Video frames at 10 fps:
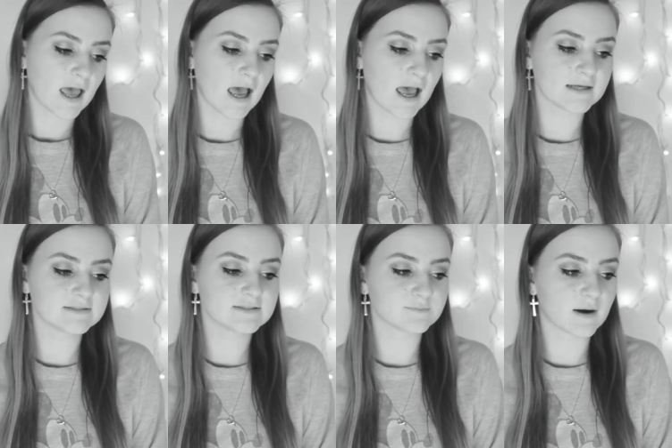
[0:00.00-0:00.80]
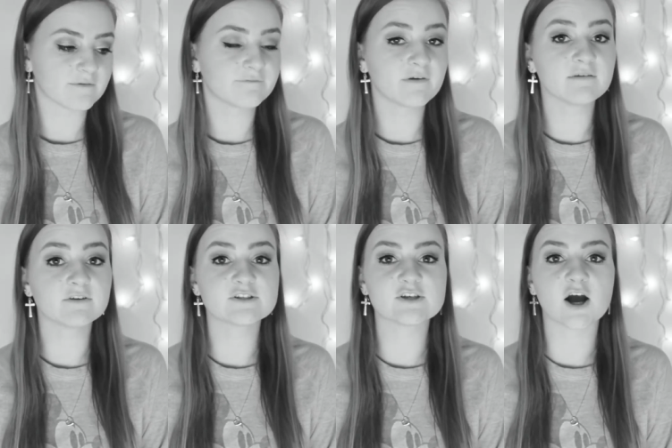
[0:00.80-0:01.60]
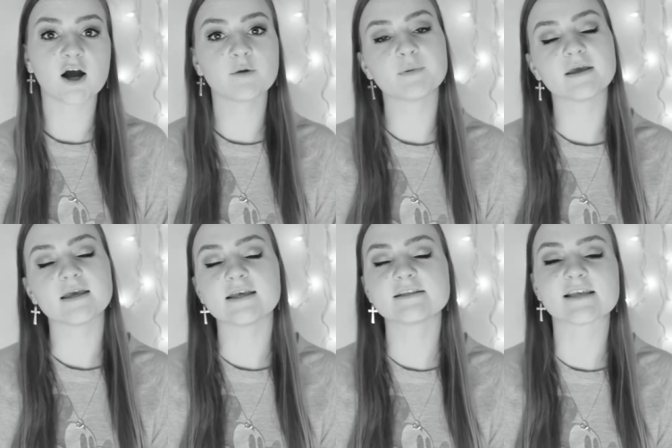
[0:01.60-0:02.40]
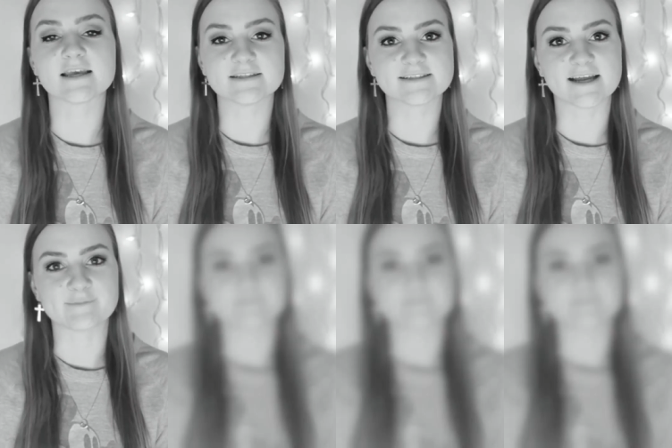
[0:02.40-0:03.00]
and my favorite shop is H&M.